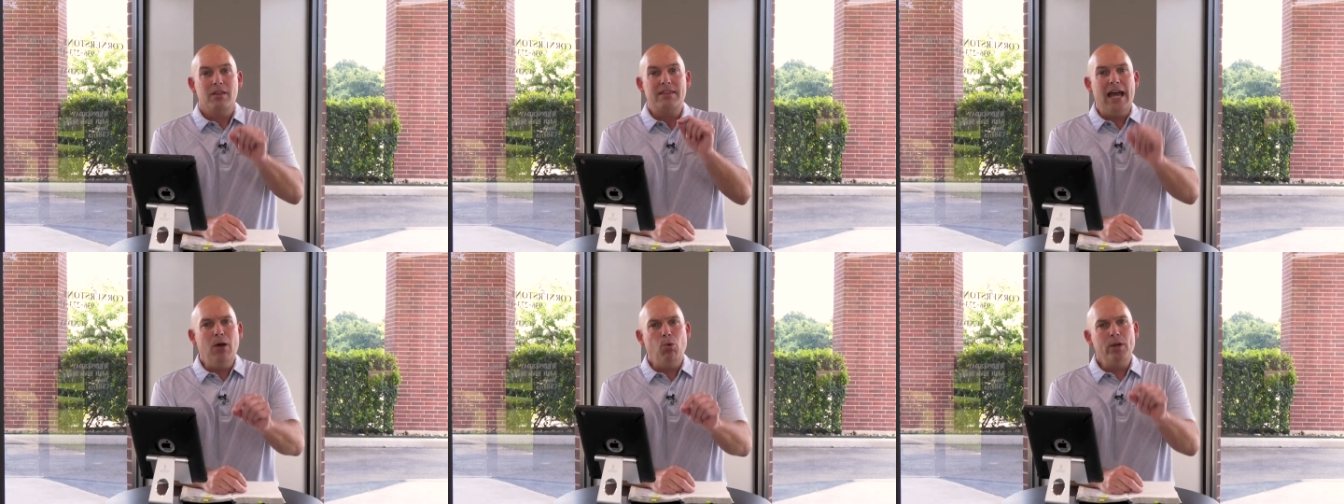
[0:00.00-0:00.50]

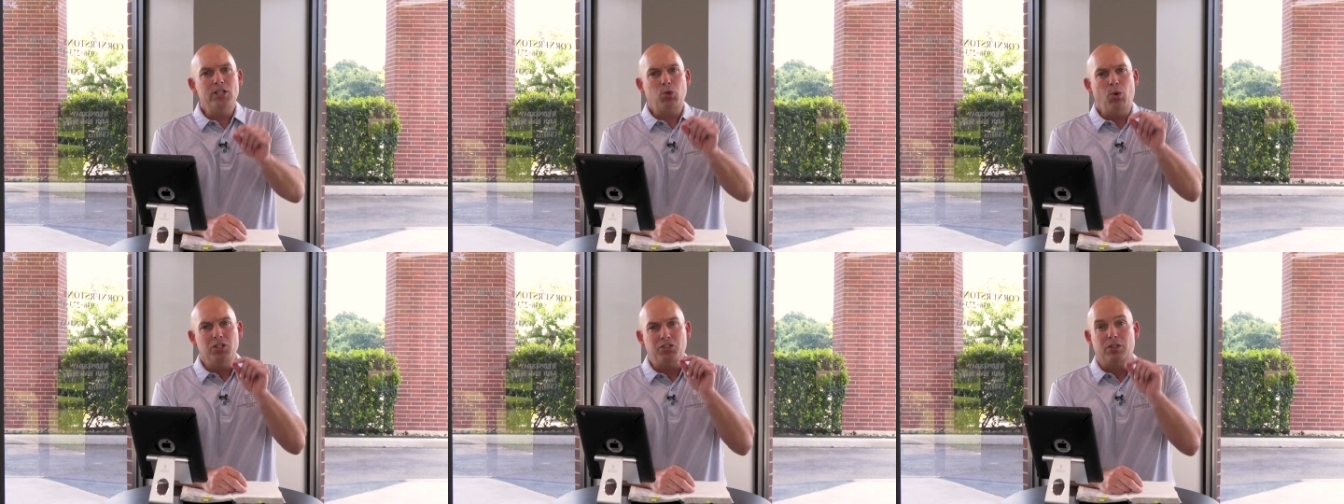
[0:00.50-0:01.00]
that
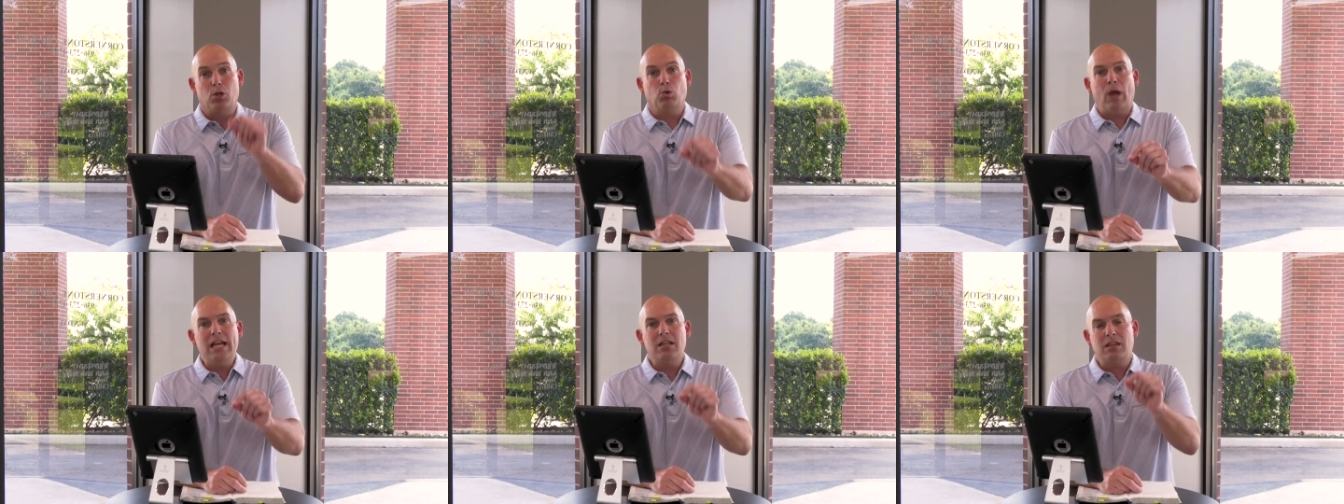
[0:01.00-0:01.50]
which was the
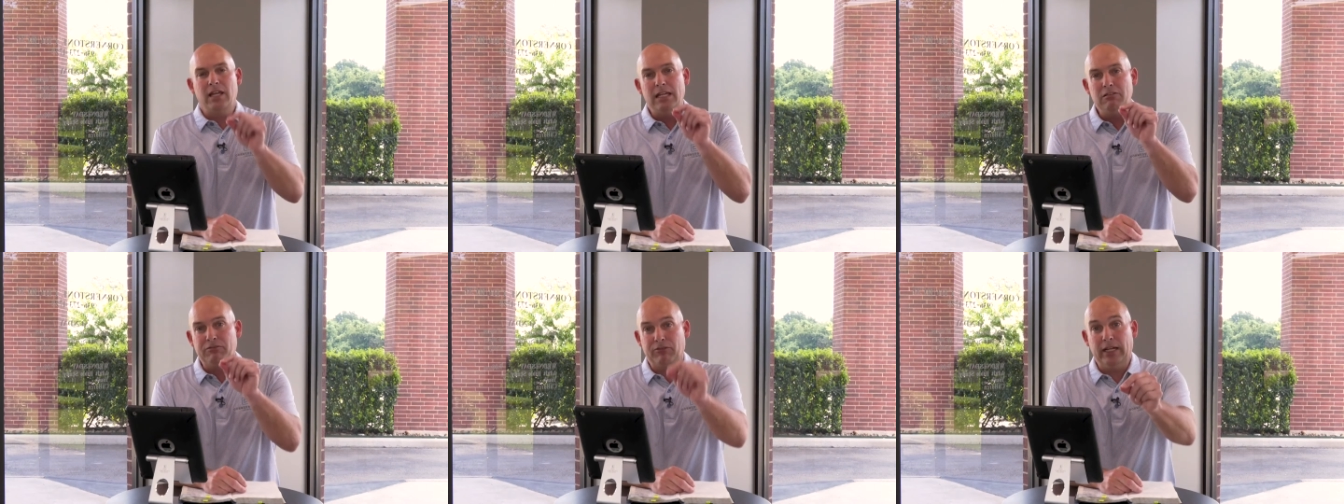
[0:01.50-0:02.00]
right
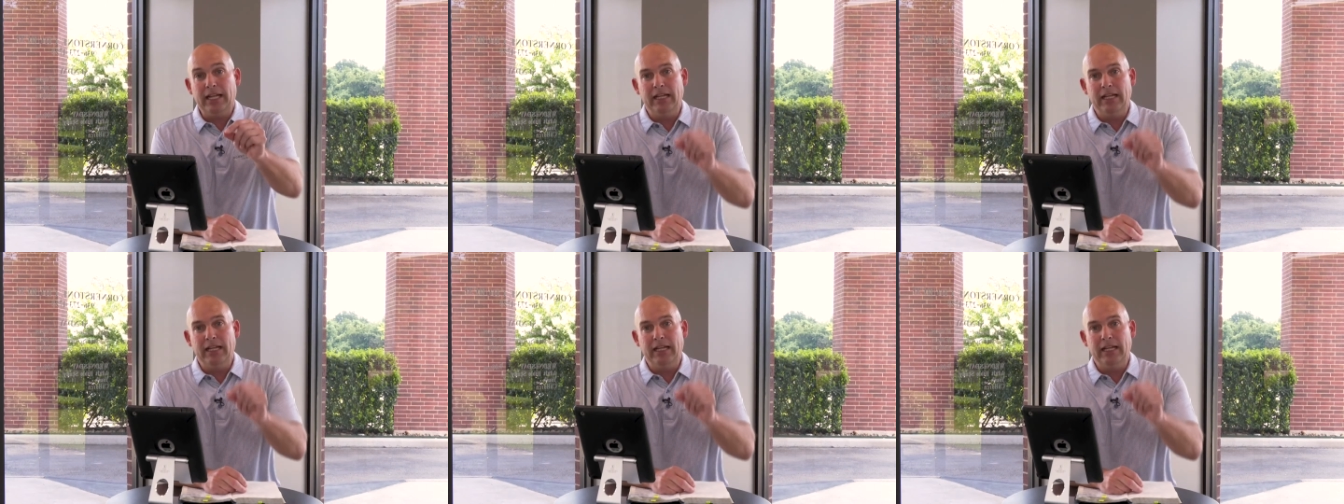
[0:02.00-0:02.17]
thing for